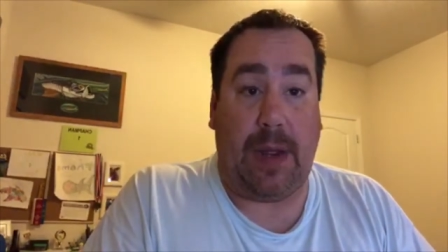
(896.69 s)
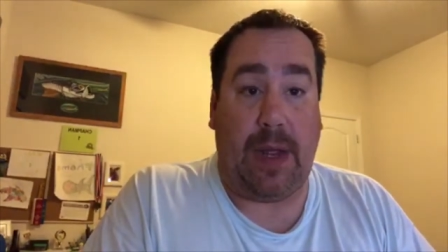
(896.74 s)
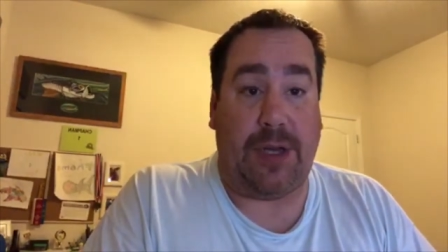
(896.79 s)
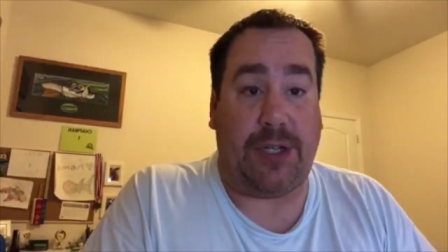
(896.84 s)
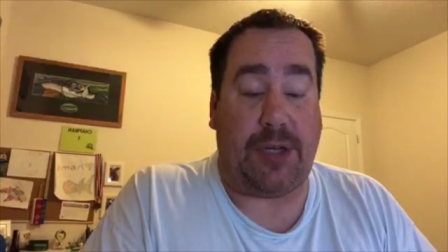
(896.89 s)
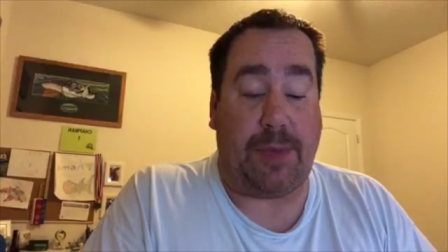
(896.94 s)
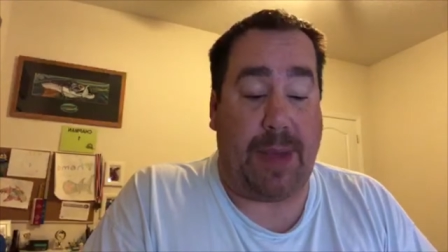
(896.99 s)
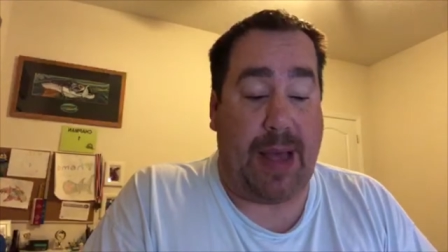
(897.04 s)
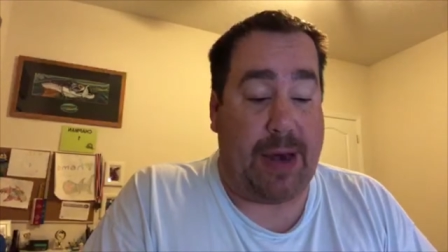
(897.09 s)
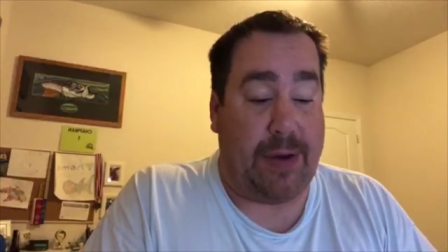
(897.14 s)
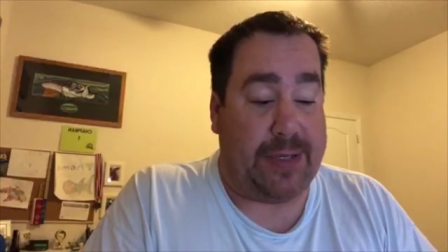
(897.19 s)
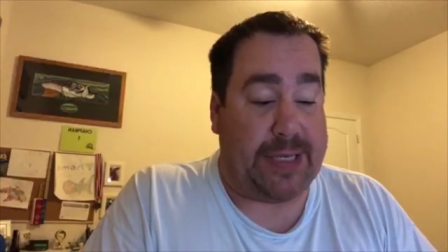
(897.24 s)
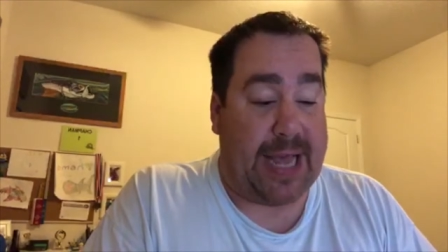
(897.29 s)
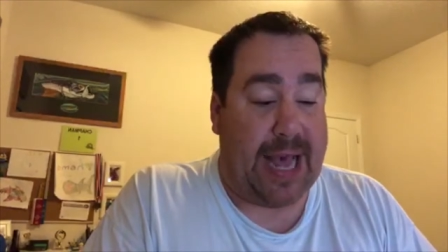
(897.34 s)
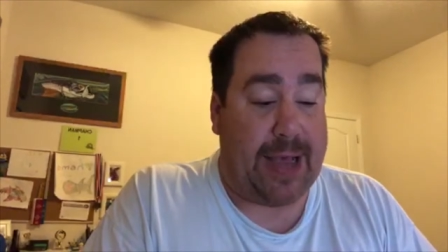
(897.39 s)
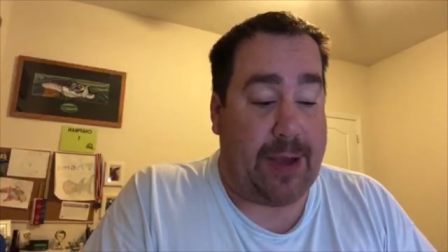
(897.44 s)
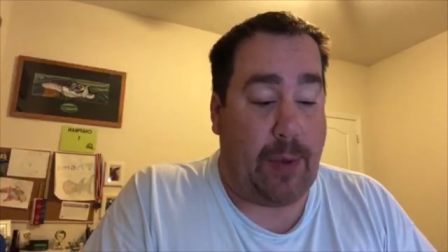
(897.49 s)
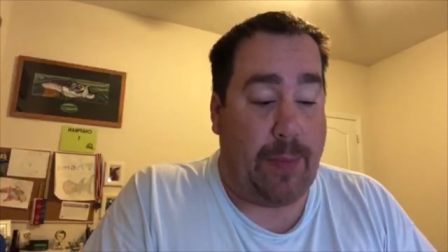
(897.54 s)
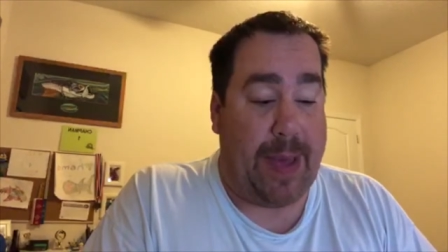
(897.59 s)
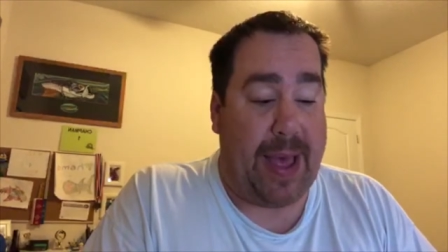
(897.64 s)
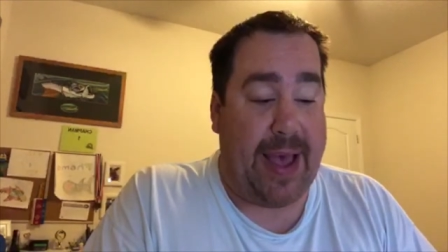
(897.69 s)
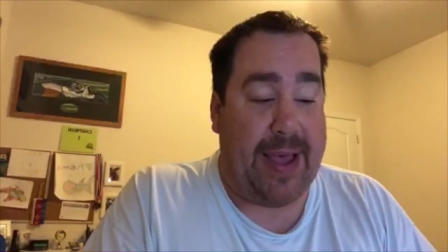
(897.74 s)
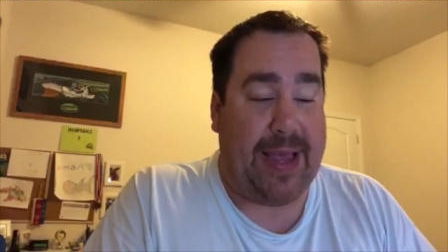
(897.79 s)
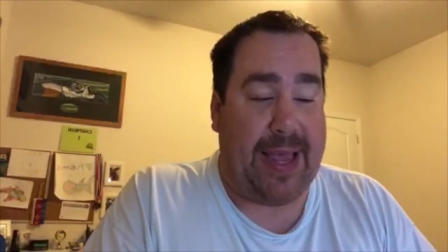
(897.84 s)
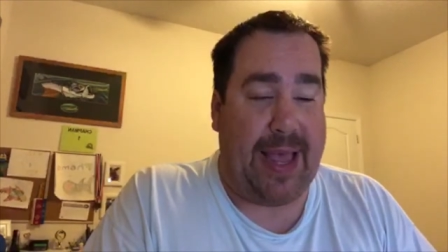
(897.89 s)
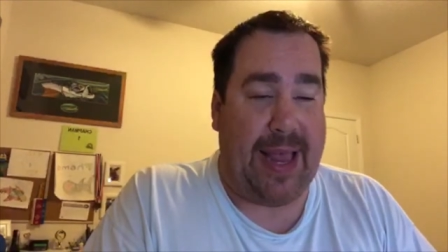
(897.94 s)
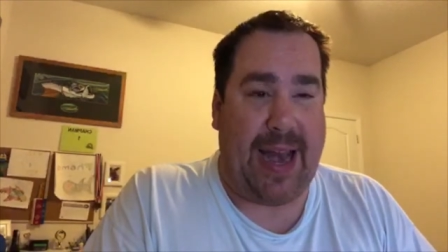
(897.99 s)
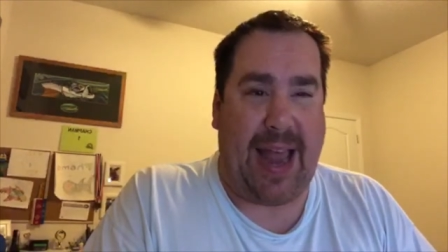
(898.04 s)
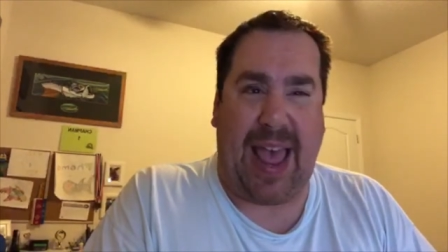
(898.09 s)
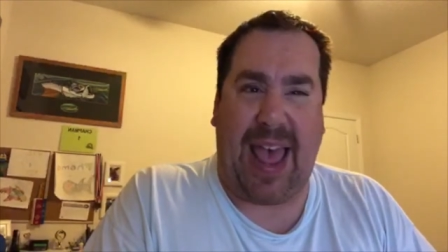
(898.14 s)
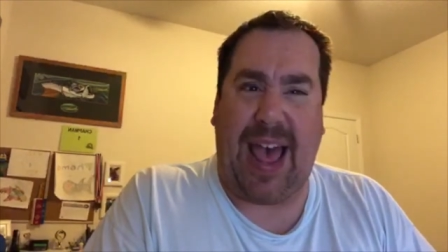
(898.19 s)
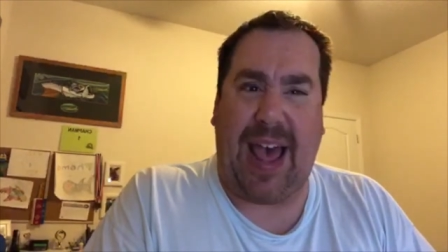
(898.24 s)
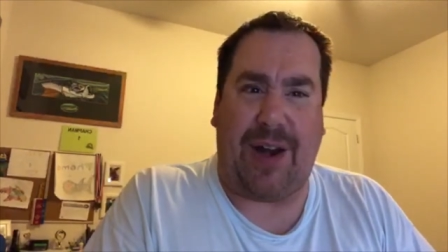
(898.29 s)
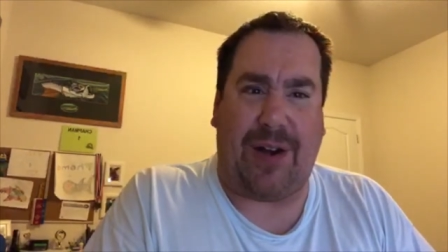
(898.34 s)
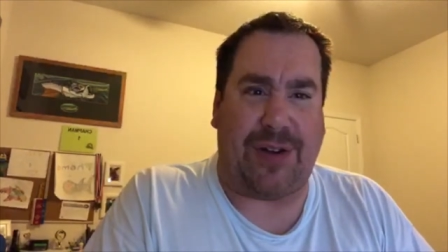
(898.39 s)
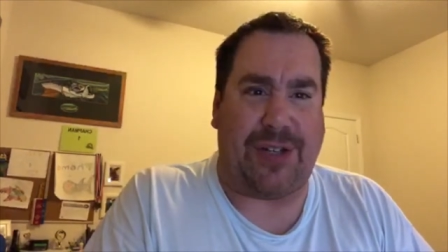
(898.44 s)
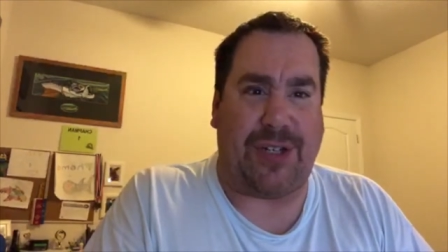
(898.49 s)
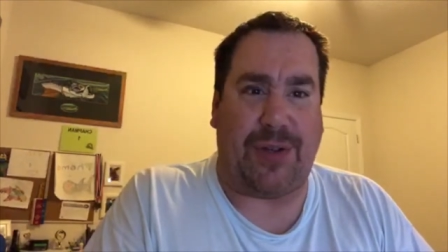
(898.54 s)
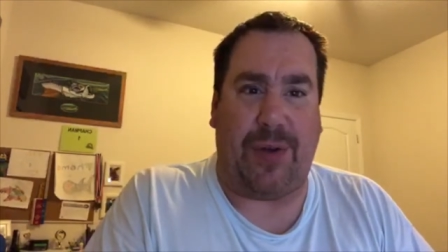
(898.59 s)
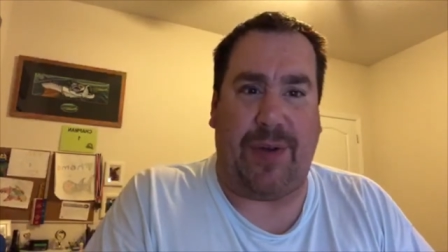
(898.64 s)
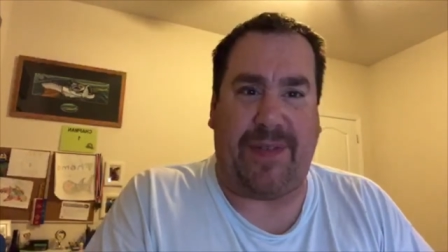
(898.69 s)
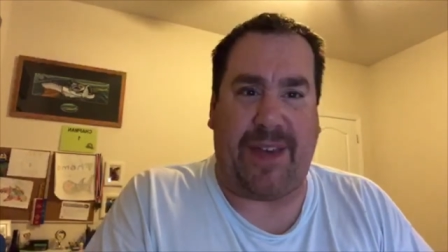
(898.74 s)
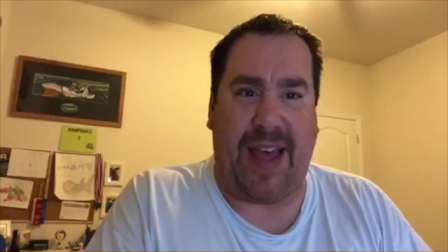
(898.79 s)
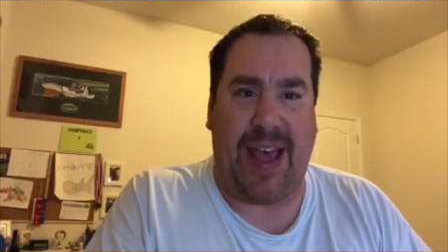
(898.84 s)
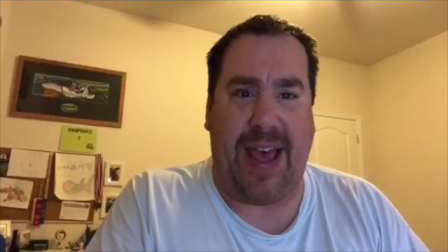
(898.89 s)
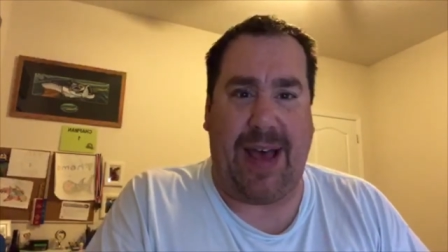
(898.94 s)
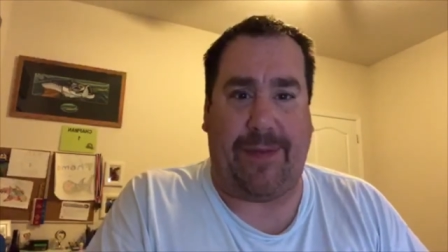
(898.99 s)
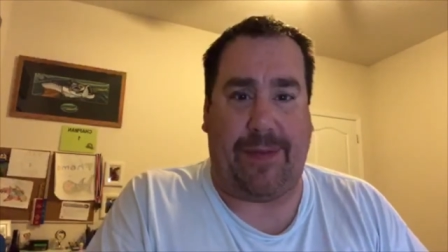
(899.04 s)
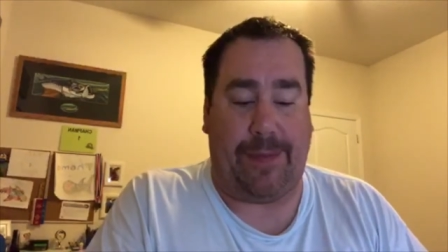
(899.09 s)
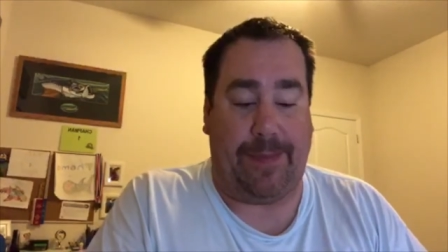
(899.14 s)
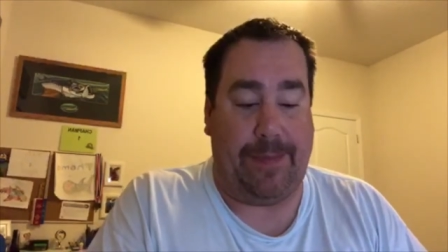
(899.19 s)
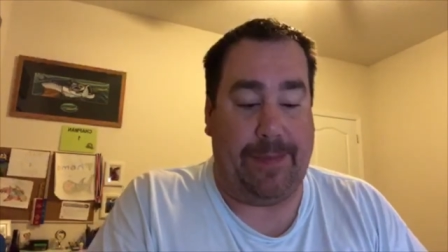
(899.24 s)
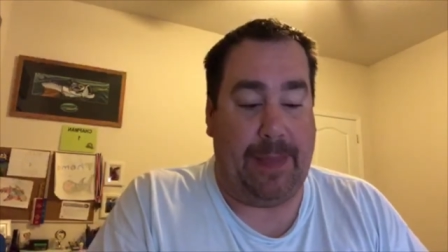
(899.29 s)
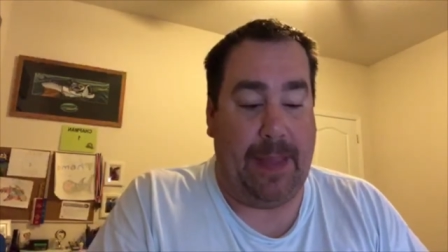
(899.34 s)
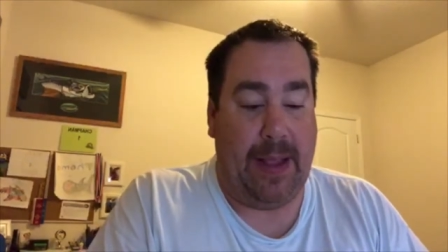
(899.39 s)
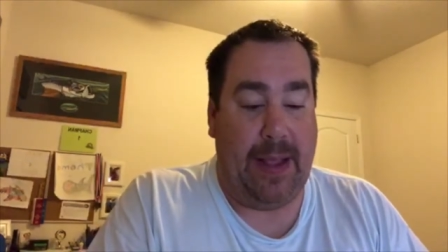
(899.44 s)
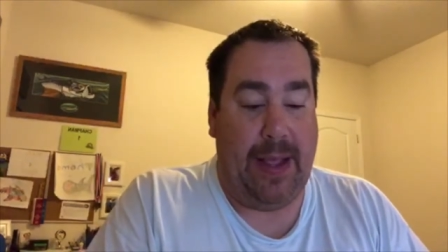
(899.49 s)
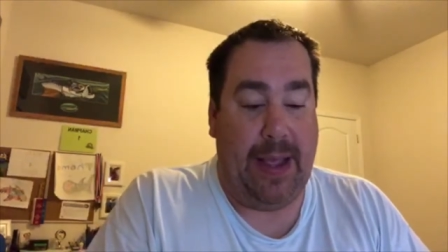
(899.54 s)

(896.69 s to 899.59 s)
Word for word: A Shimano tackle bag, and a hat or two if I have them.